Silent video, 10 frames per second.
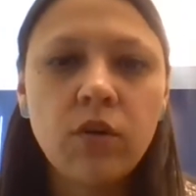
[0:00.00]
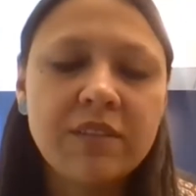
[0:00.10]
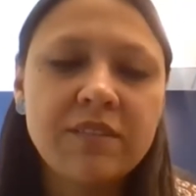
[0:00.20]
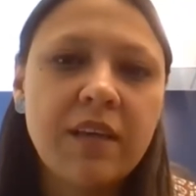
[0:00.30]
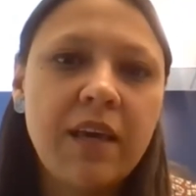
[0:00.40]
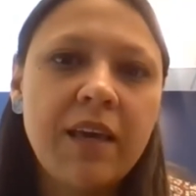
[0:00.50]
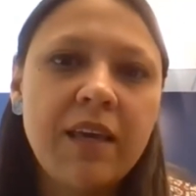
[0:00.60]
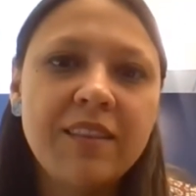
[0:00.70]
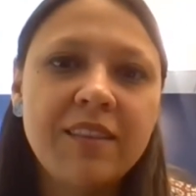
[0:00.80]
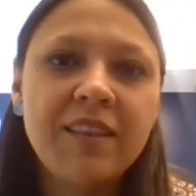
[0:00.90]
the call.
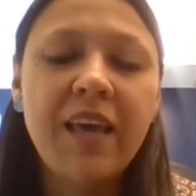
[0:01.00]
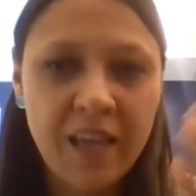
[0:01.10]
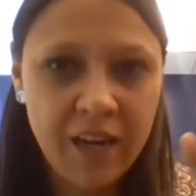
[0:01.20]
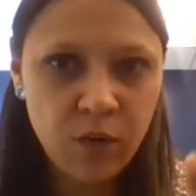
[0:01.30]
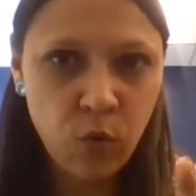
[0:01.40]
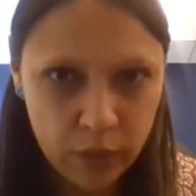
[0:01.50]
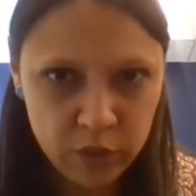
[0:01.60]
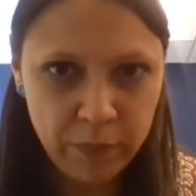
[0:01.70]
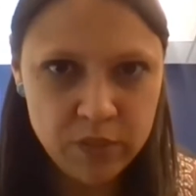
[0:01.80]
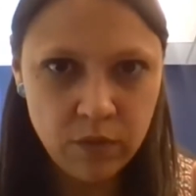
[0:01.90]
And the other
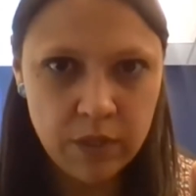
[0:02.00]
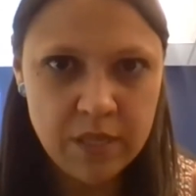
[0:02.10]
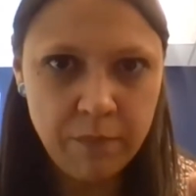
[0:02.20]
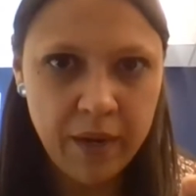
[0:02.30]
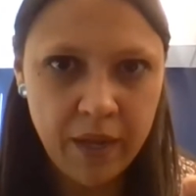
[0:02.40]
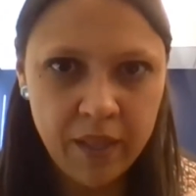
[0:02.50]
element is that